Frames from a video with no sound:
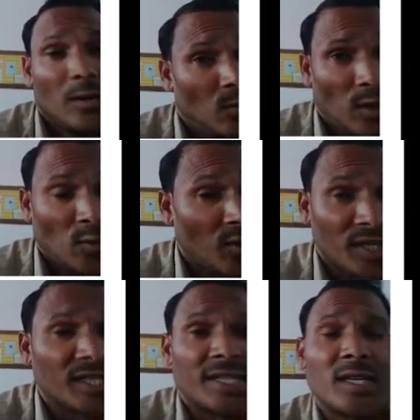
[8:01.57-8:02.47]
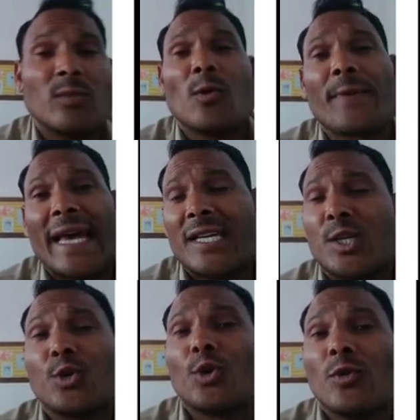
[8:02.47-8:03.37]
What was the system of cash
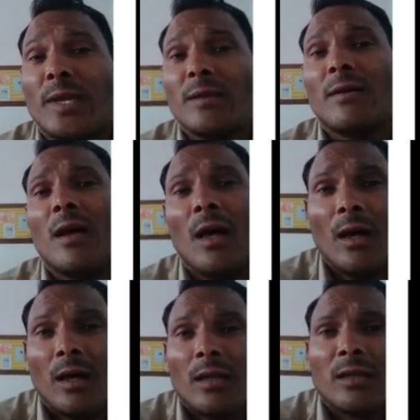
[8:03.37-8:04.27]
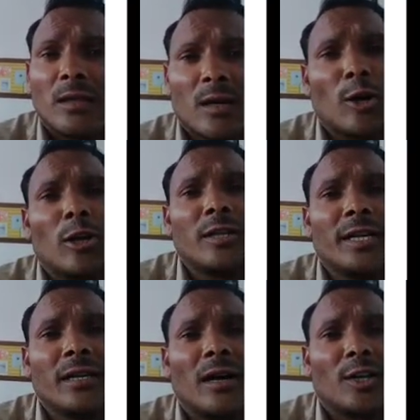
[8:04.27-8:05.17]
economy? The
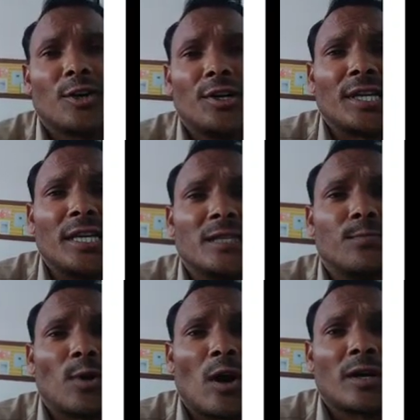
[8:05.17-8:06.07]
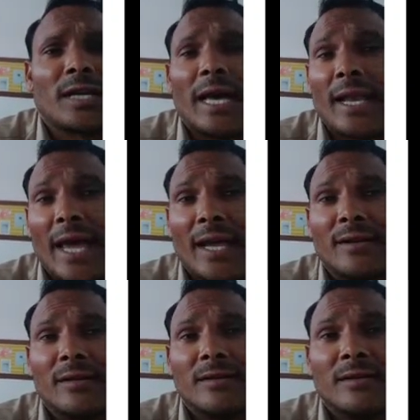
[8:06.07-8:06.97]
colonial authorities brought an
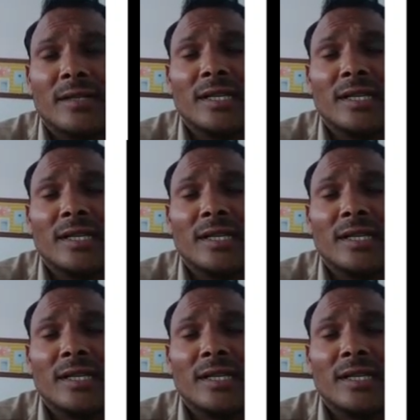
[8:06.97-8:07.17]
end